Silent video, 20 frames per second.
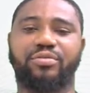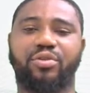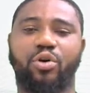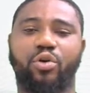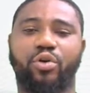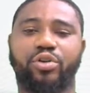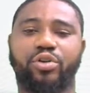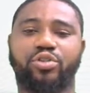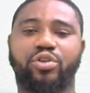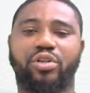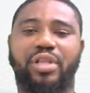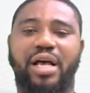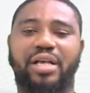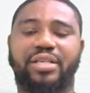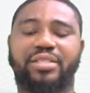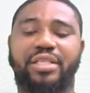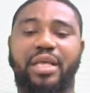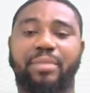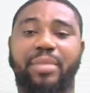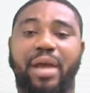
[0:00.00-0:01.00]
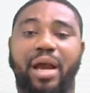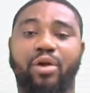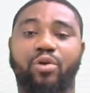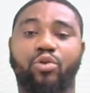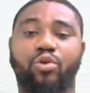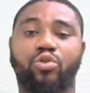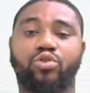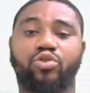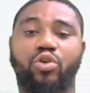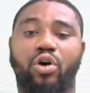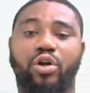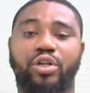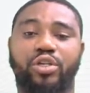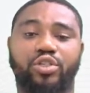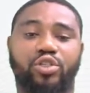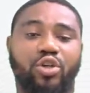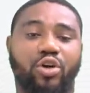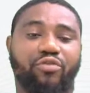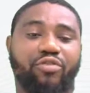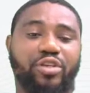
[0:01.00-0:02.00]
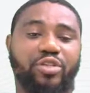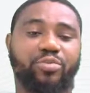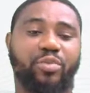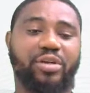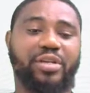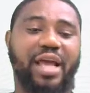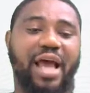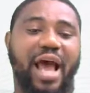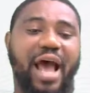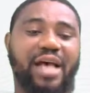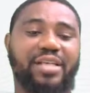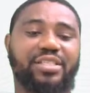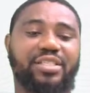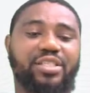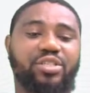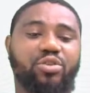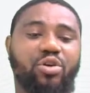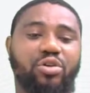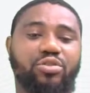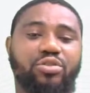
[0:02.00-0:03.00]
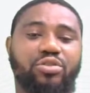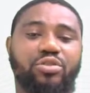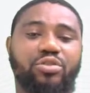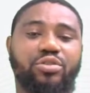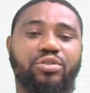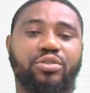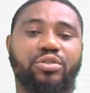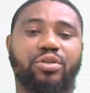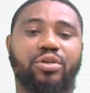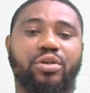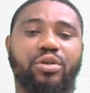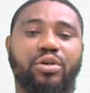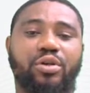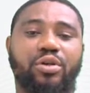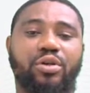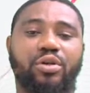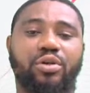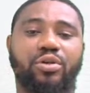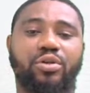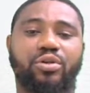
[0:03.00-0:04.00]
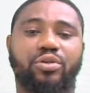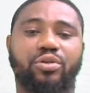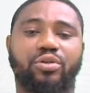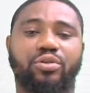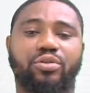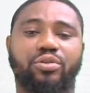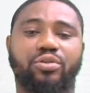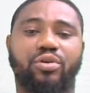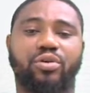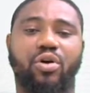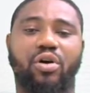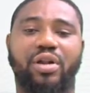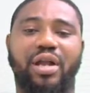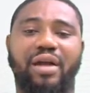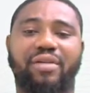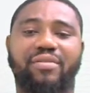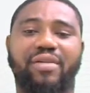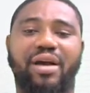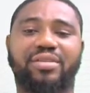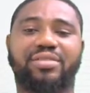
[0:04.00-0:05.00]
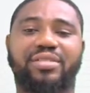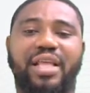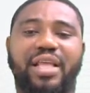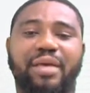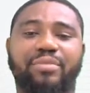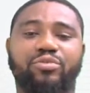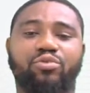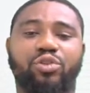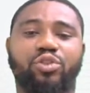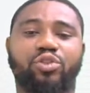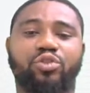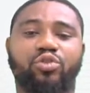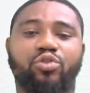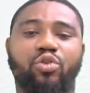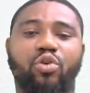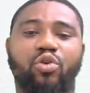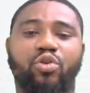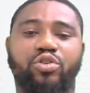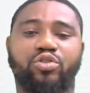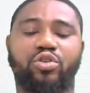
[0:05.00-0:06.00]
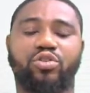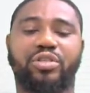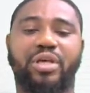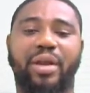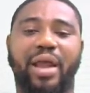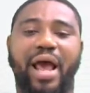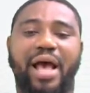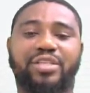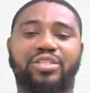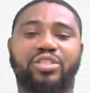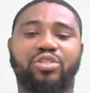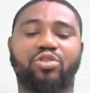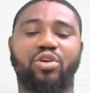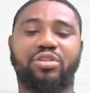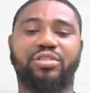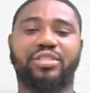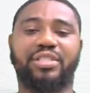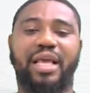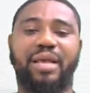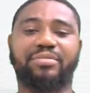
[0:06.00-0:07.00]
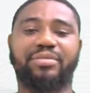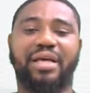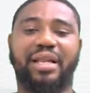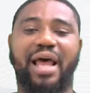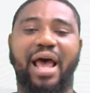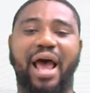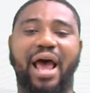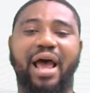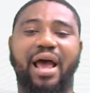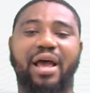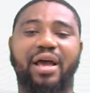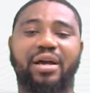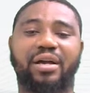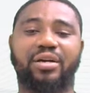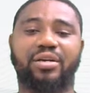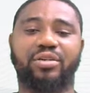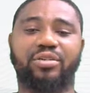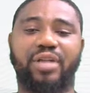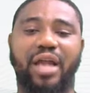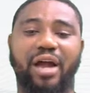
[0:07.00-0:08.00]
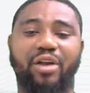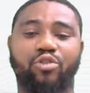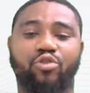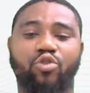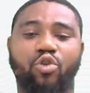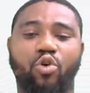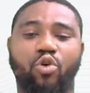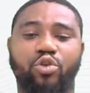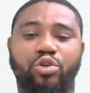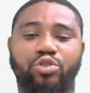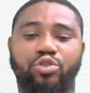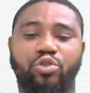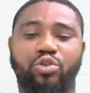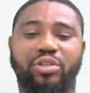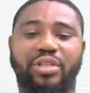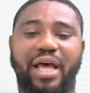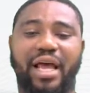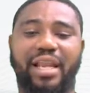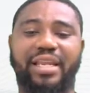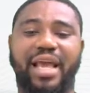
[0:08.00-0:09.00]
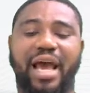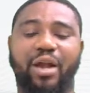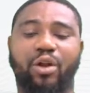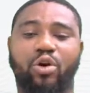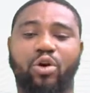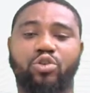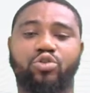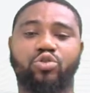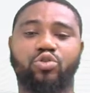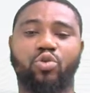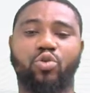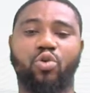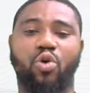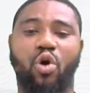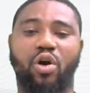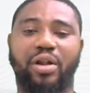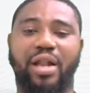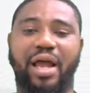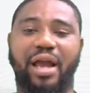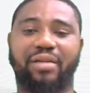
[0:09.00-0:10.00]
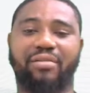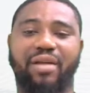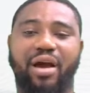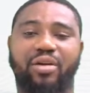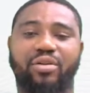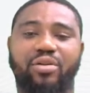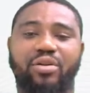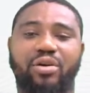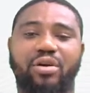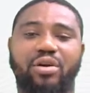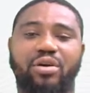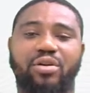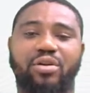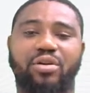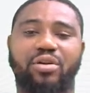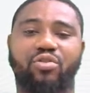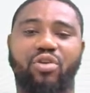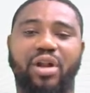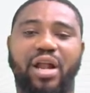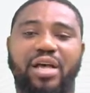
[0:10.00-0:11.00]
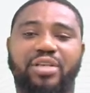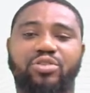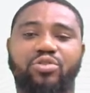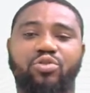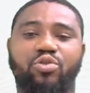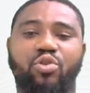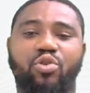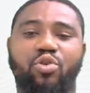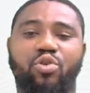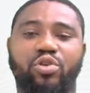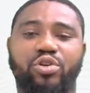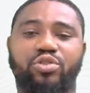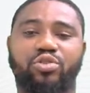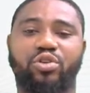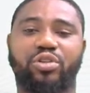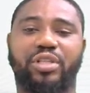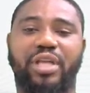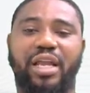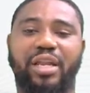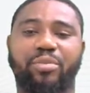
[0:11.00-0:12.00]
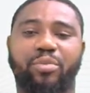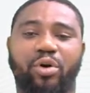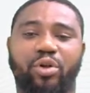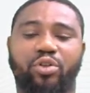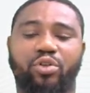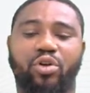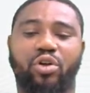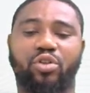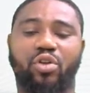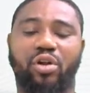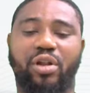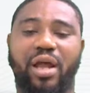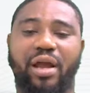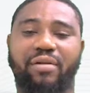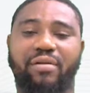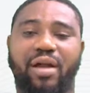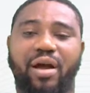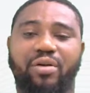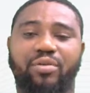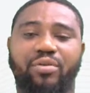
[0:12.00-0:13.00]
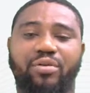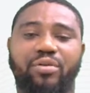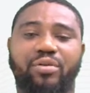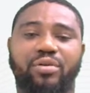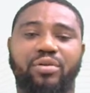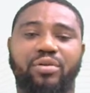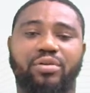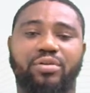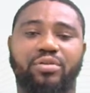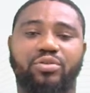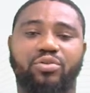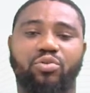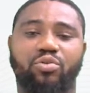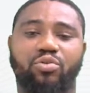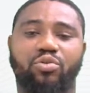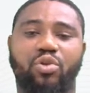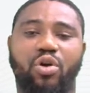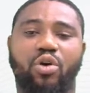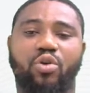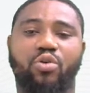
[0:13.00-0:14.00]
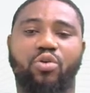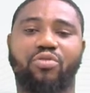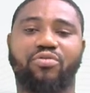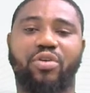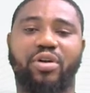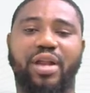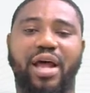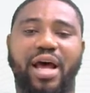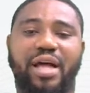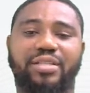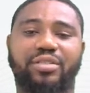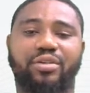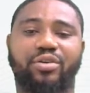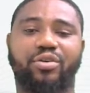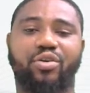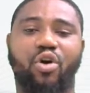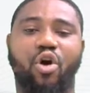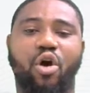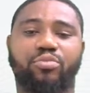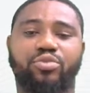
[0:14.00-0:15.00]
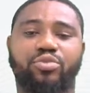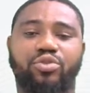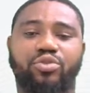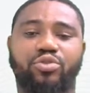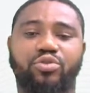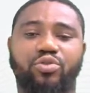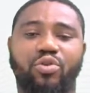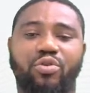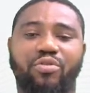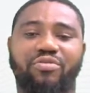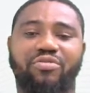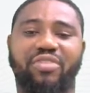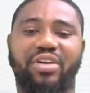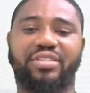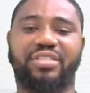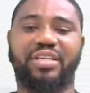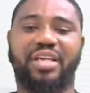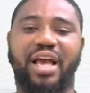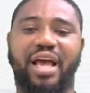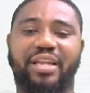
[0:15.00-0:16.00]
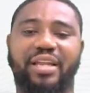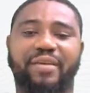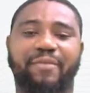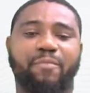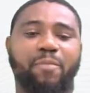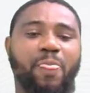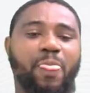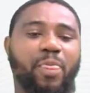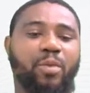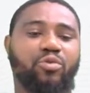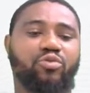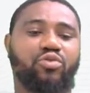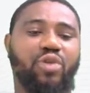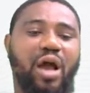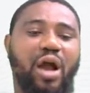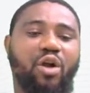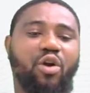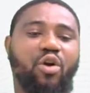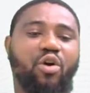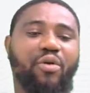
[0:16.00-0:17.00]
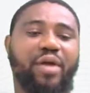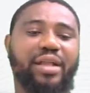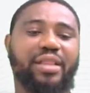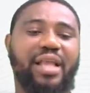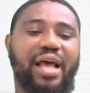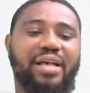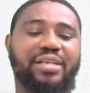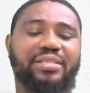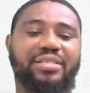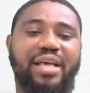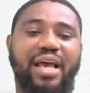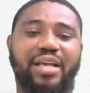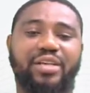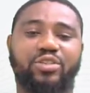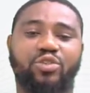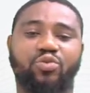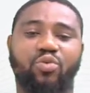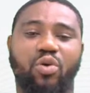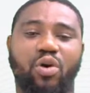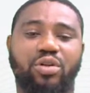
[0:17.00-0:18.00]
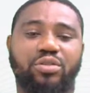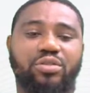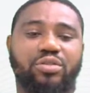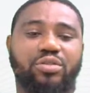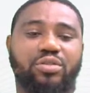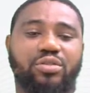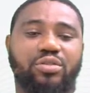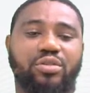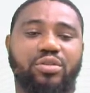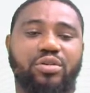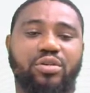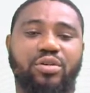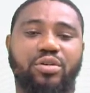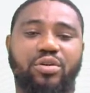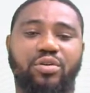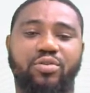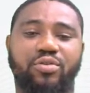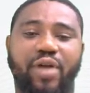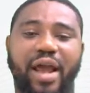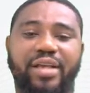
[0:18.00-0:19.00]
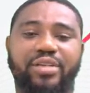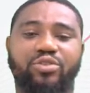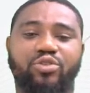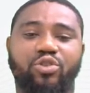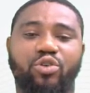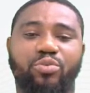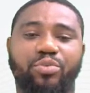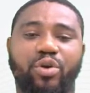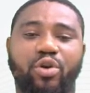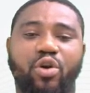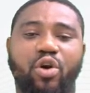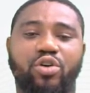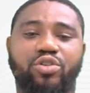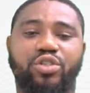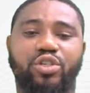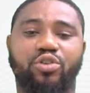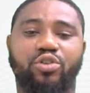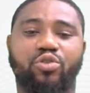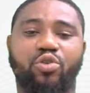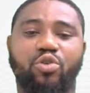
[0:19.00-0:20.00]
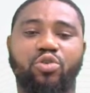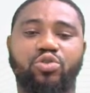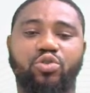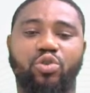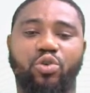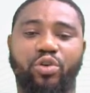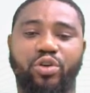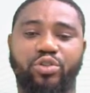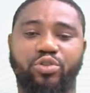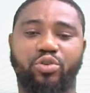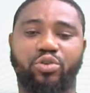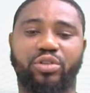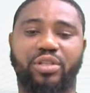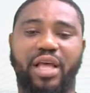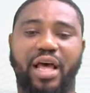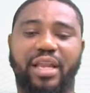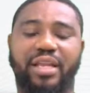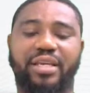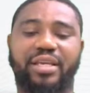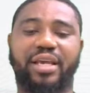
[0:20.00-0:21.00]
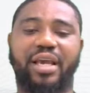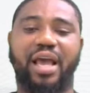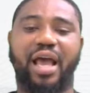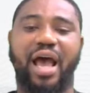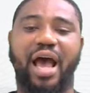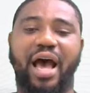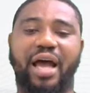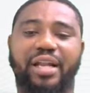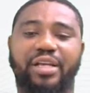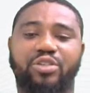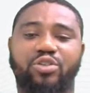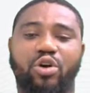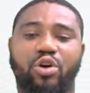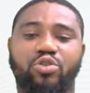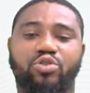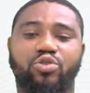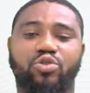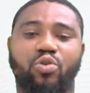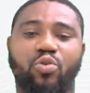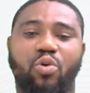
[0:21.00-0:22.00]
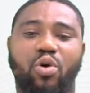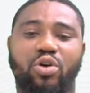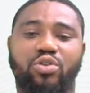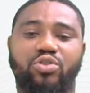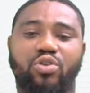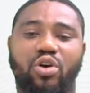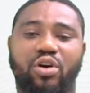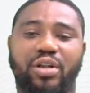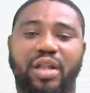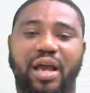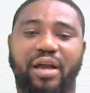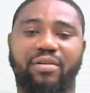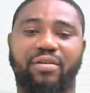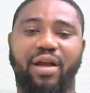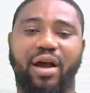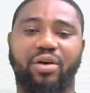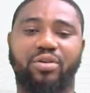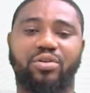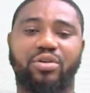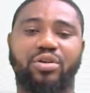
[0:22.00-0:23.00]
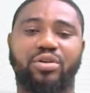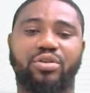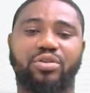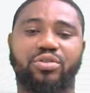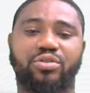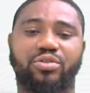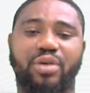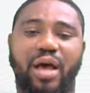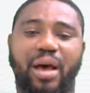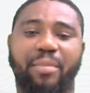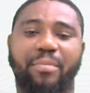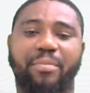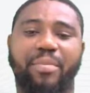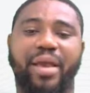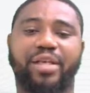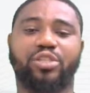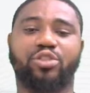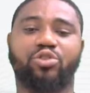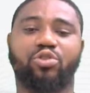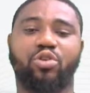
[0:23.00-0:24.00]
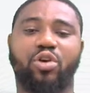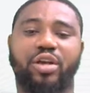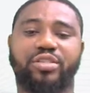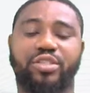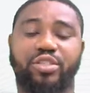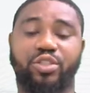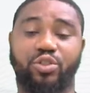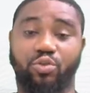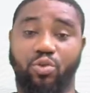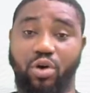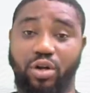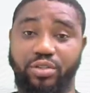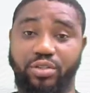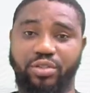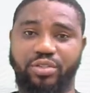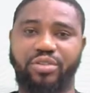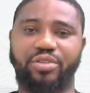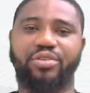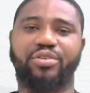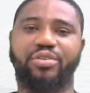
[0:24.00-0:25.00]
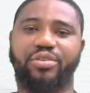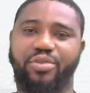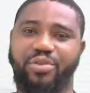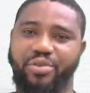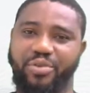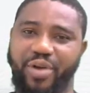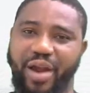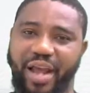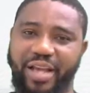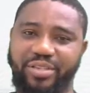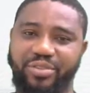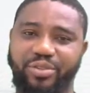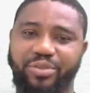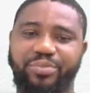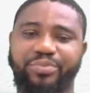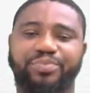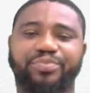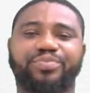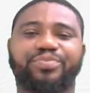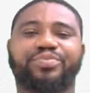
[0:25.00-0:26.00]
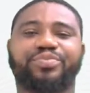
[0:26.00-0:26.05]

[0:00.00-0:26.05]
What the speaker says: Horizontal stem that grows on the surface, but they're asking us underground stems which grow horizontally. So they're asking us stems that grow horizontally and also underground. Runners grow horizontally but not underground, so we will not go for that. Combs grow vertically, so our correct answer is what? Rhizome, because it grows horizontally and it's also what? Underground. So our best choice is what? Rhizome.